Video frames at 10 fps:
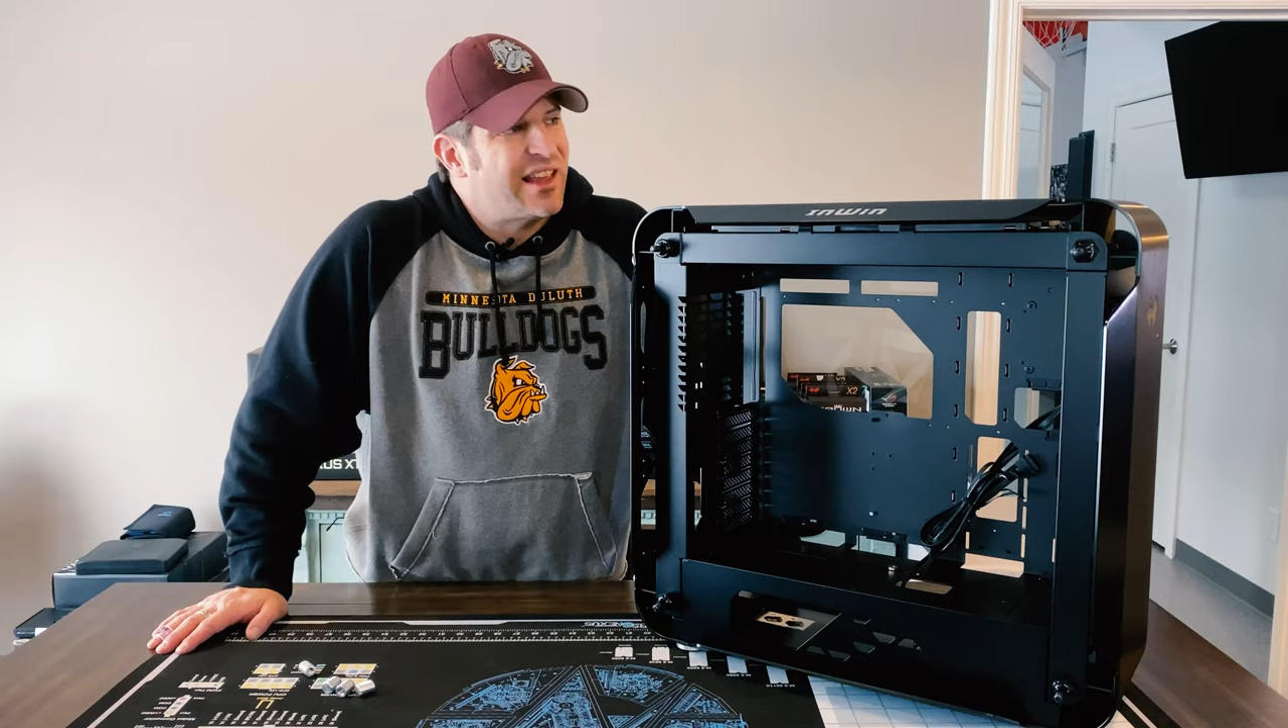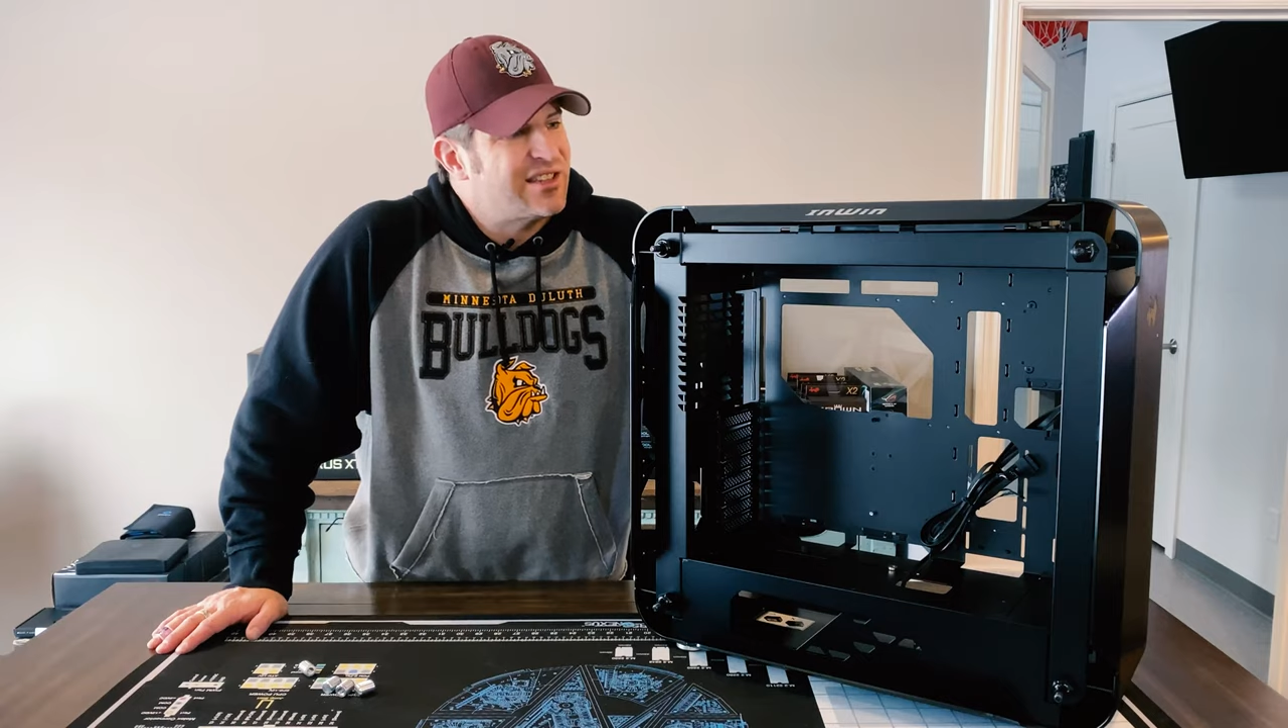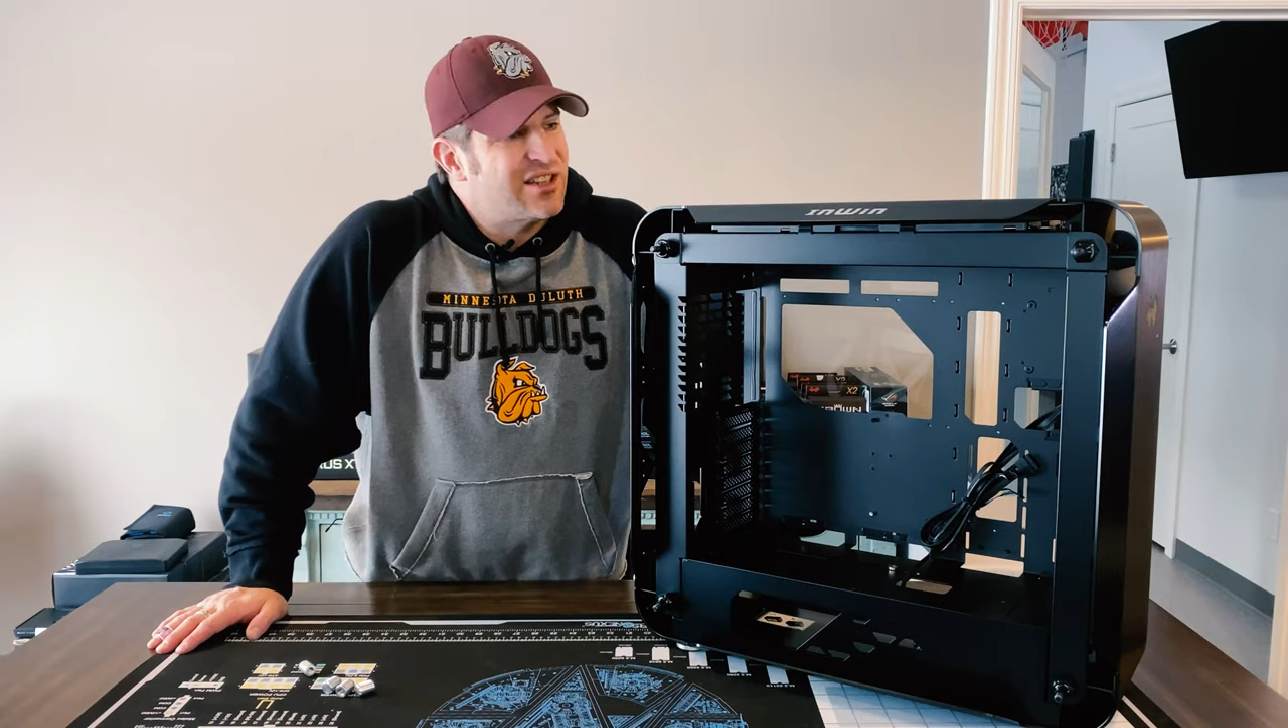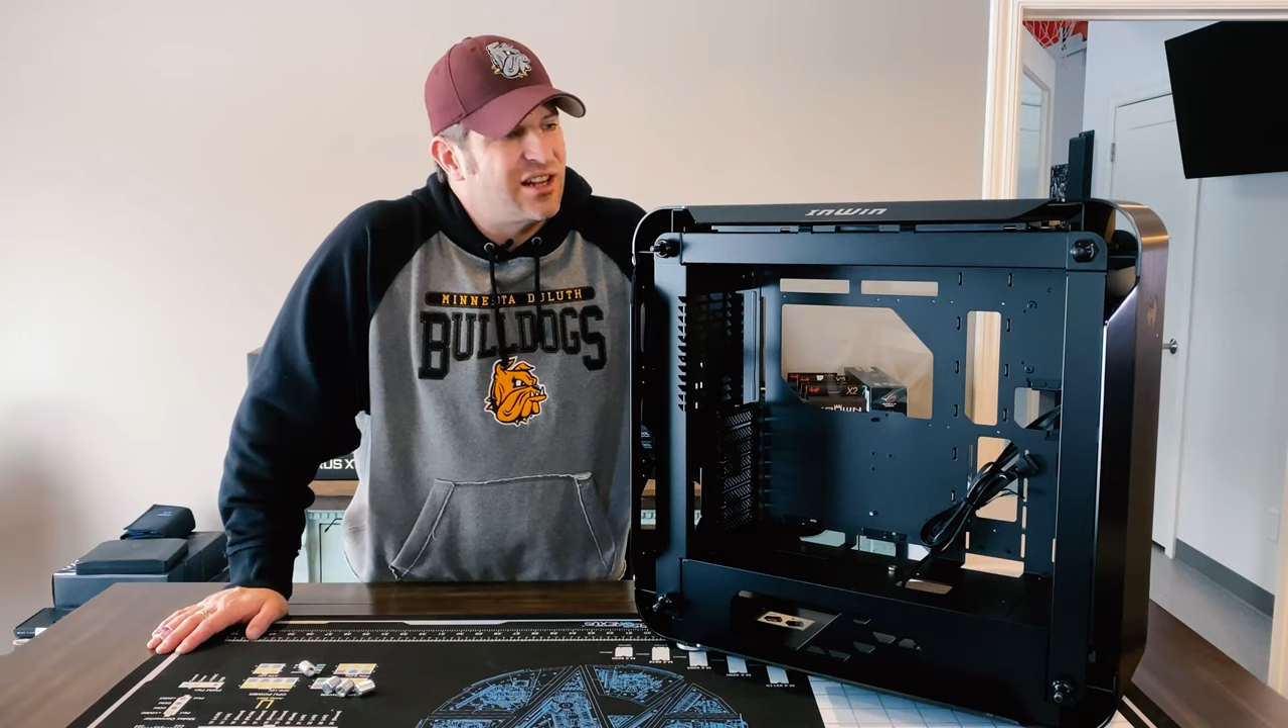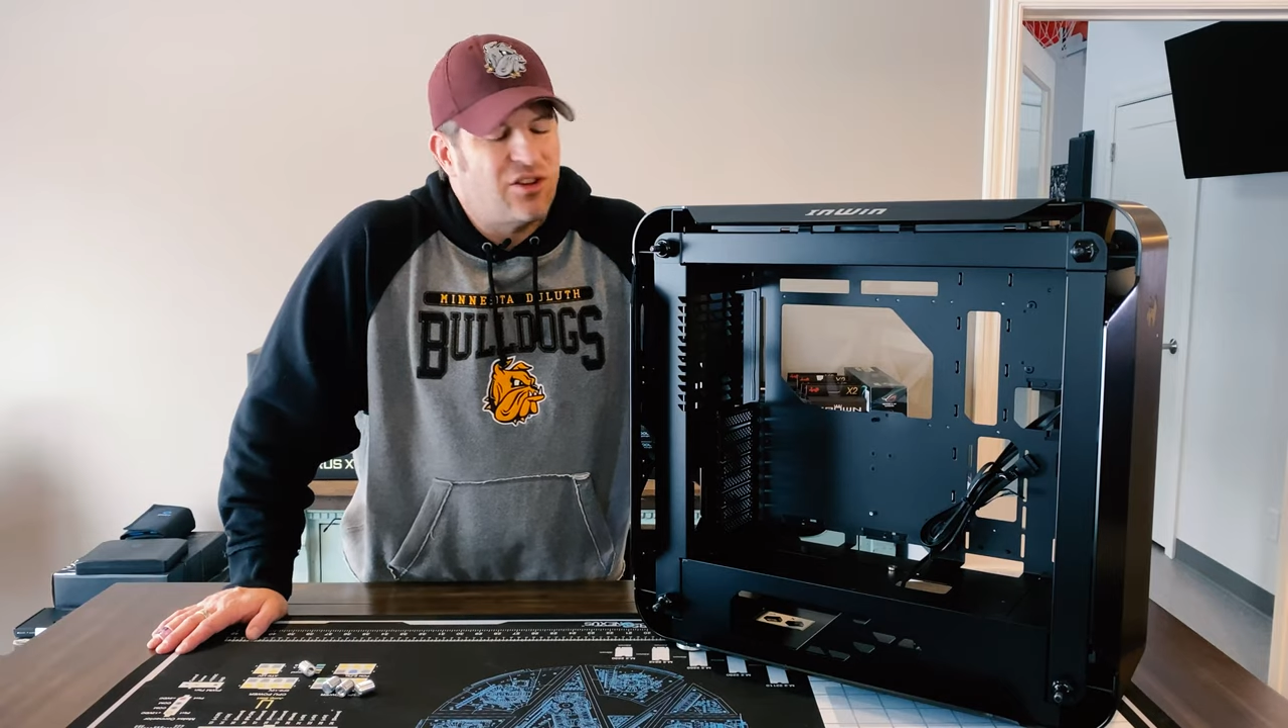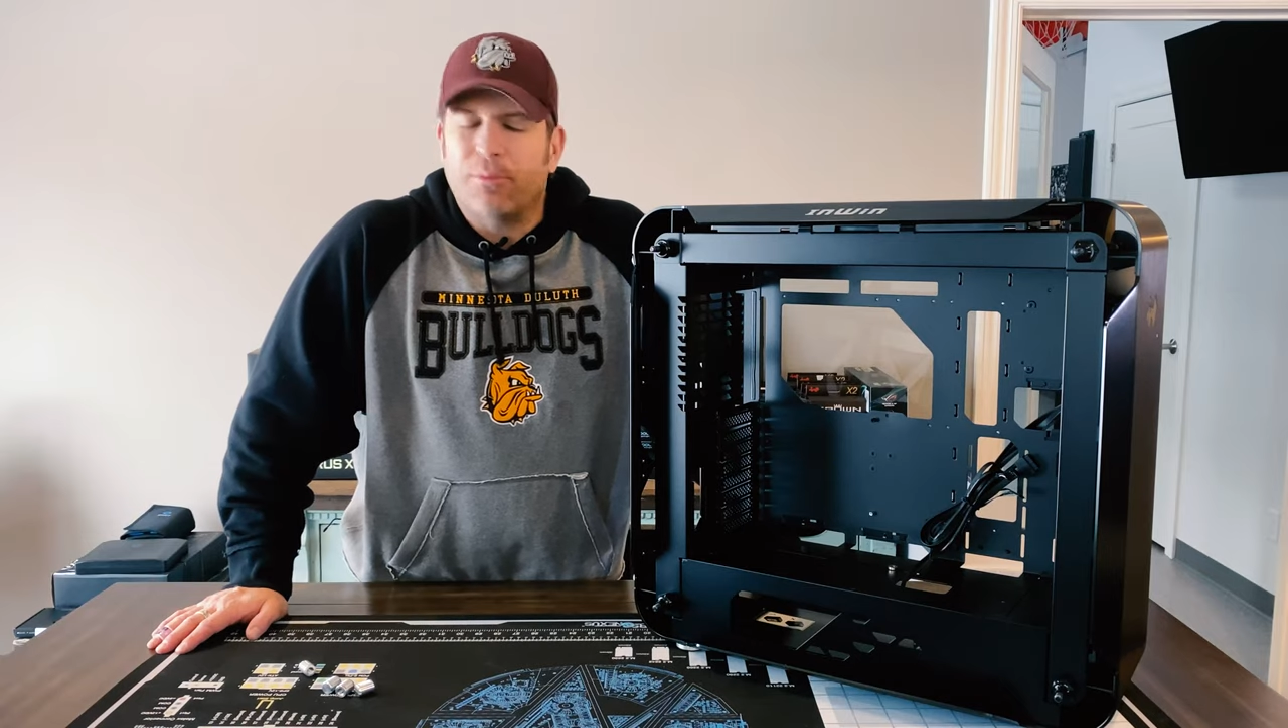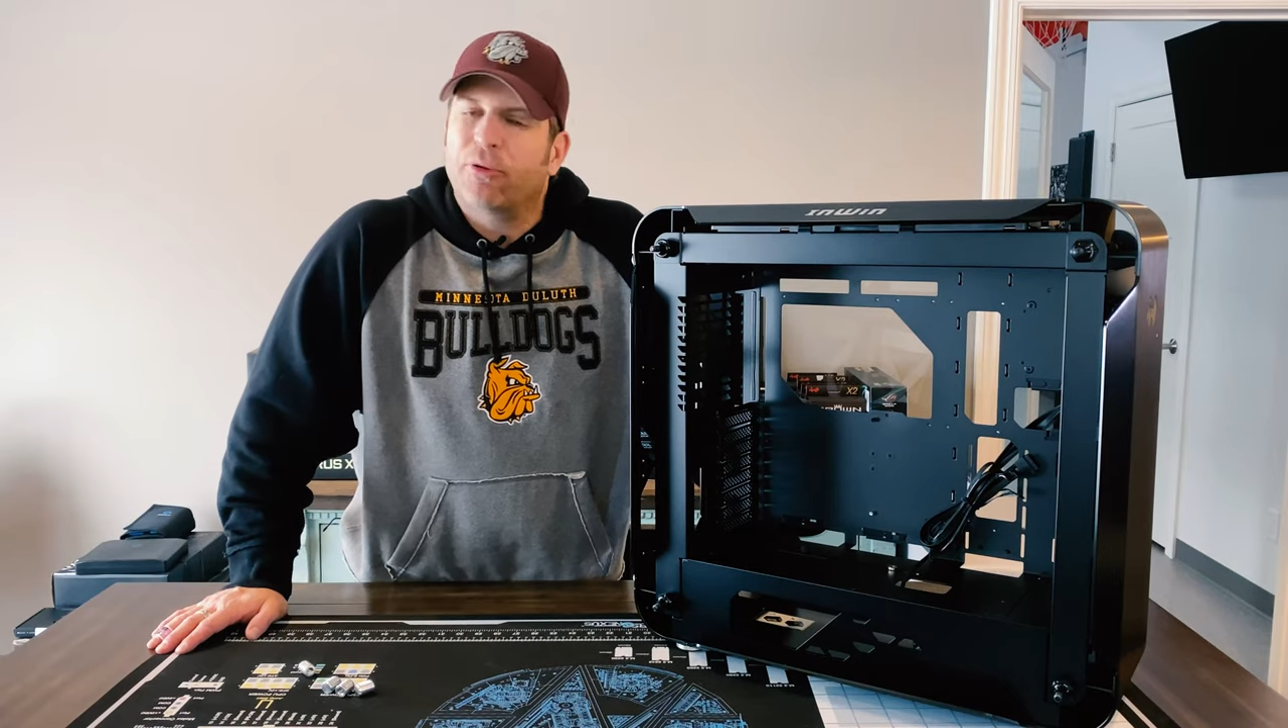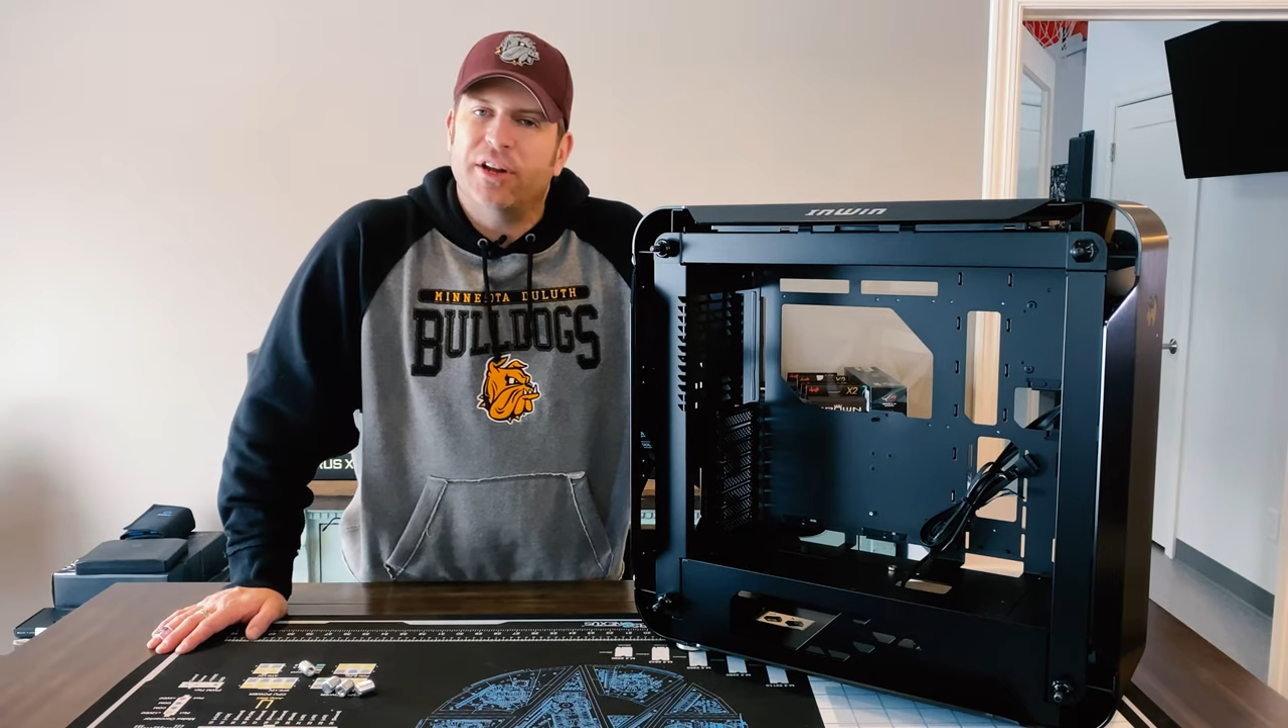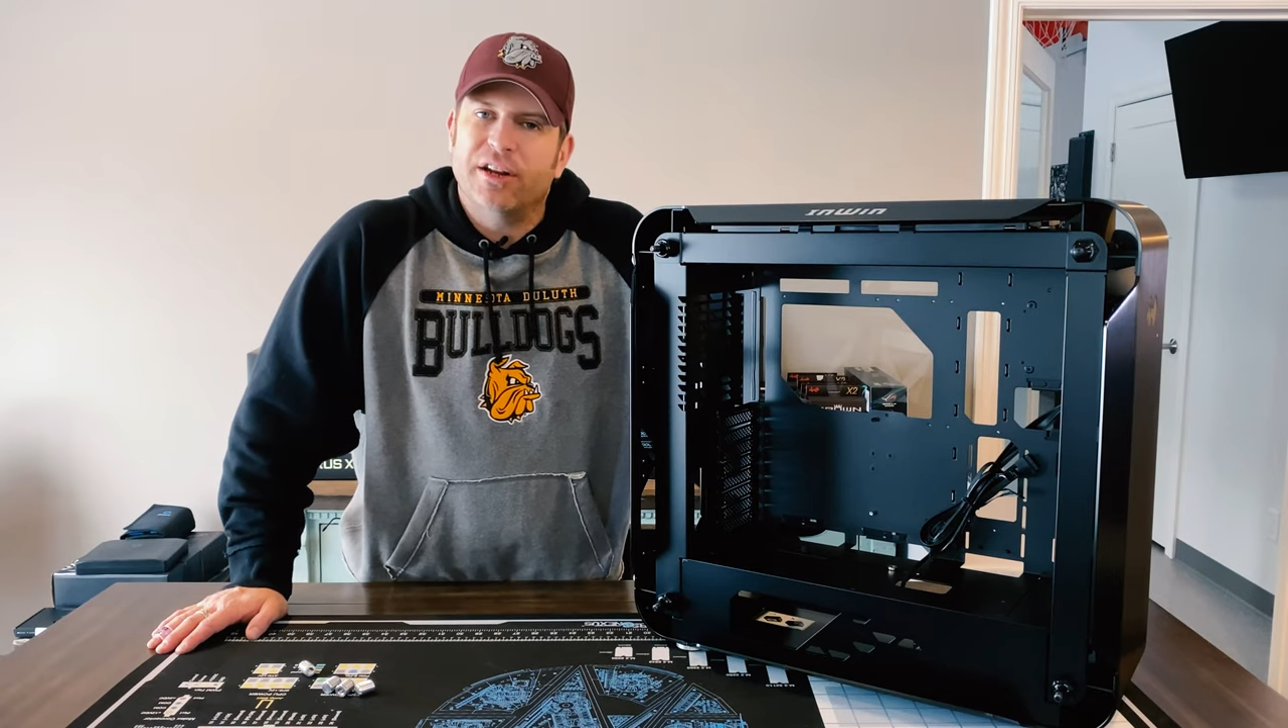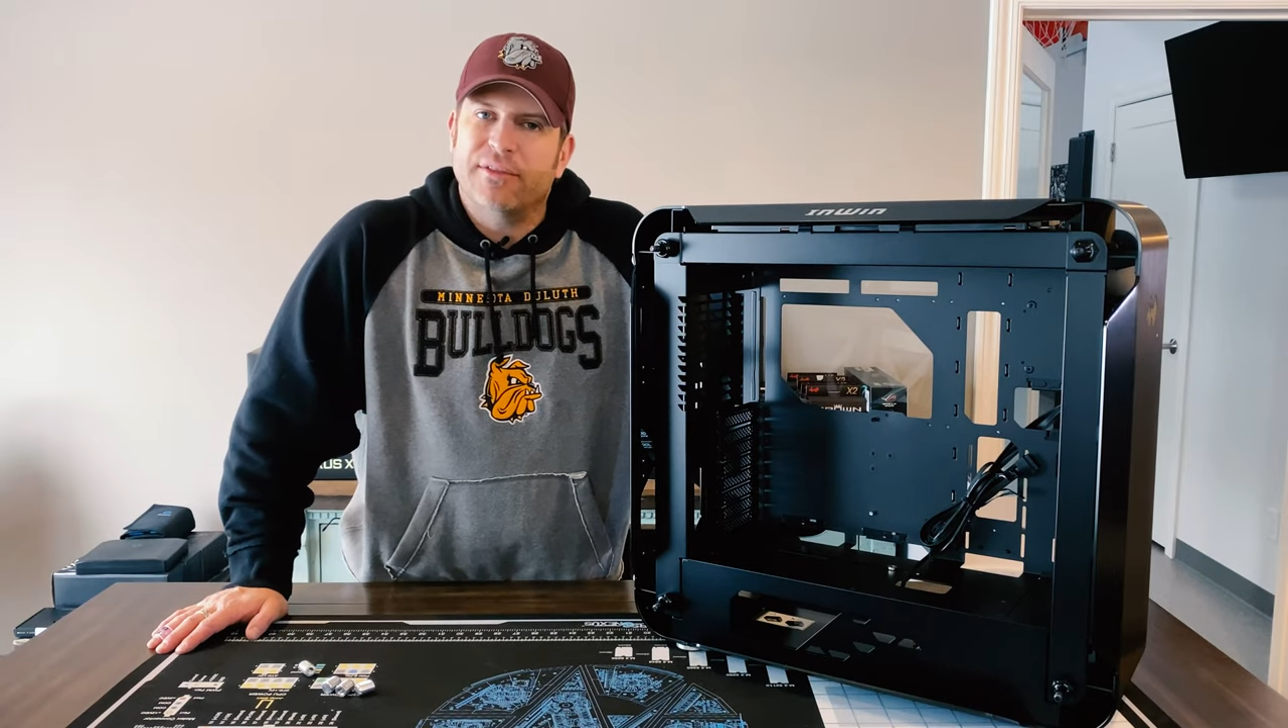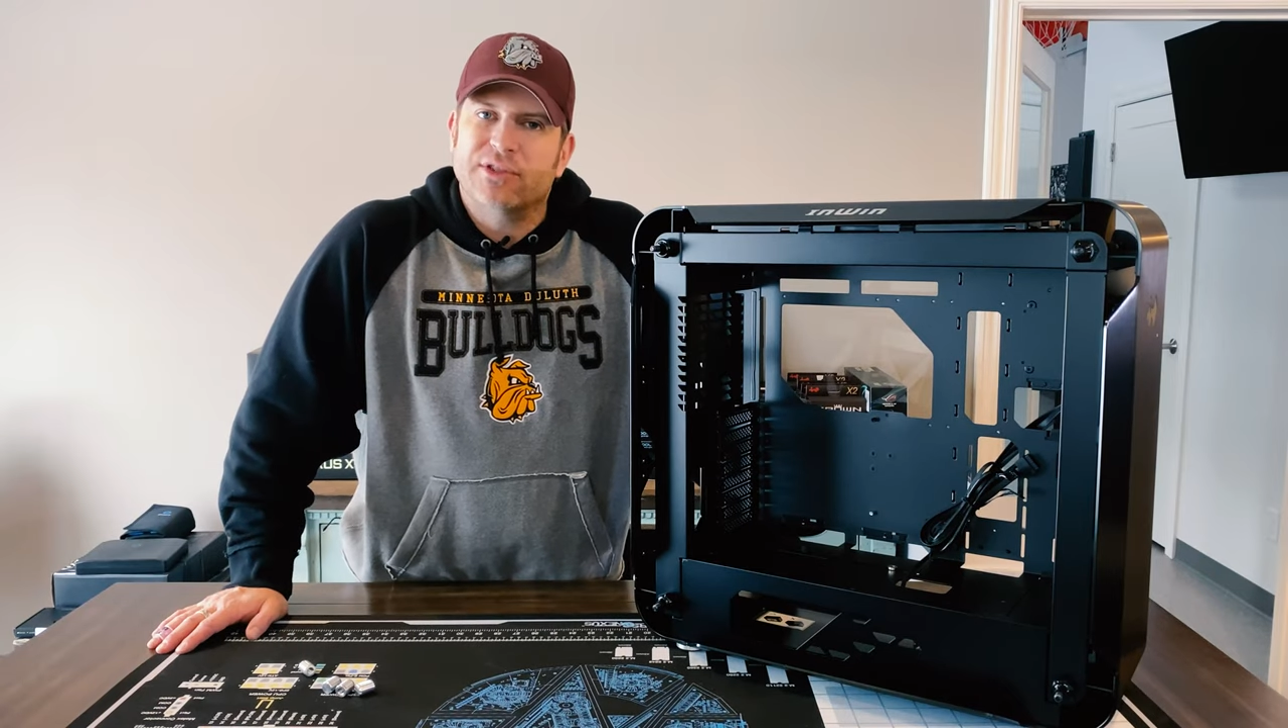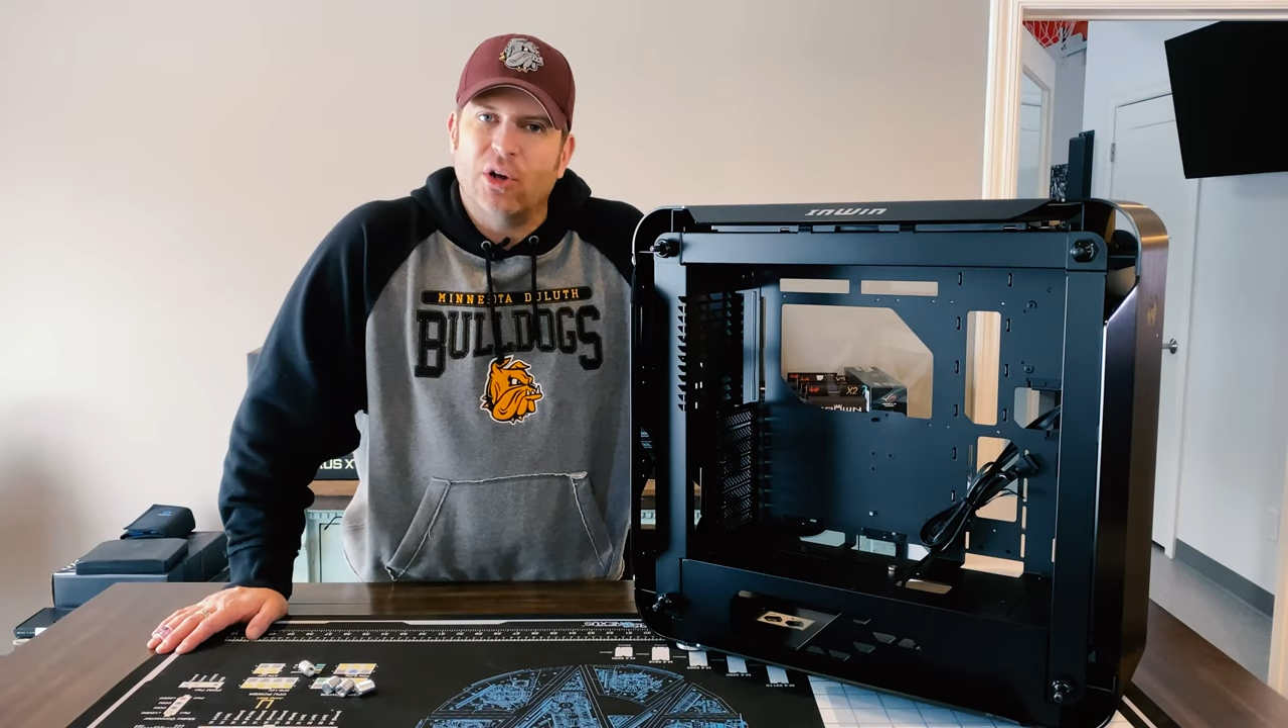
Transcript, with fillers: that's gonna look pretty enough.